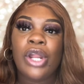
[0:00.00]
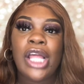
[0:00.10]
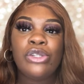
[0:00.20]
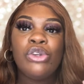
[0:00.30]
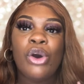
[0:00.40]

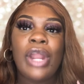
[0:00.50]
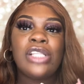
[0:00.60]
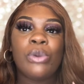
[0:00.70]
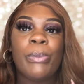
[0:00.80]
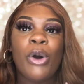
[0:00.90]
That, you know,
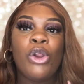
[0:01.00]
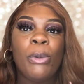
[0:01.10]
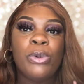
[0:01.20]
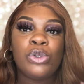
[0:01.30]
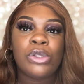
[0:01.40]
that's when polo
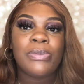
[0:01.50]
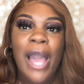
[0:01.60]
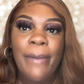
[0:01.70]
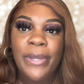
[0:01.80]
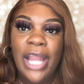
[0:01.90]
boots was
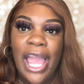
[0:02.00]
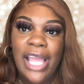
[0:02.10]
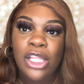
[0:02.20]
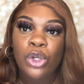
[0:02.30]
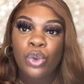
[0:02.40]
popping. I
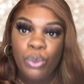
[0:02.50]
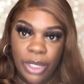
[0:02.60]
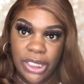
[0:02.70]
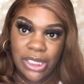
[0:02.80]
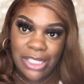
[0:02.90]
had the new
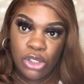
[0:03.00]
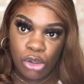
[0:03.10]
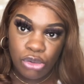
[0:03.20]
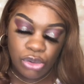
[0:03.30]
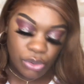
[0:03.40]
ones, I
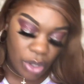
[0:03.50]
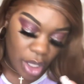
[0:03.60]
told you.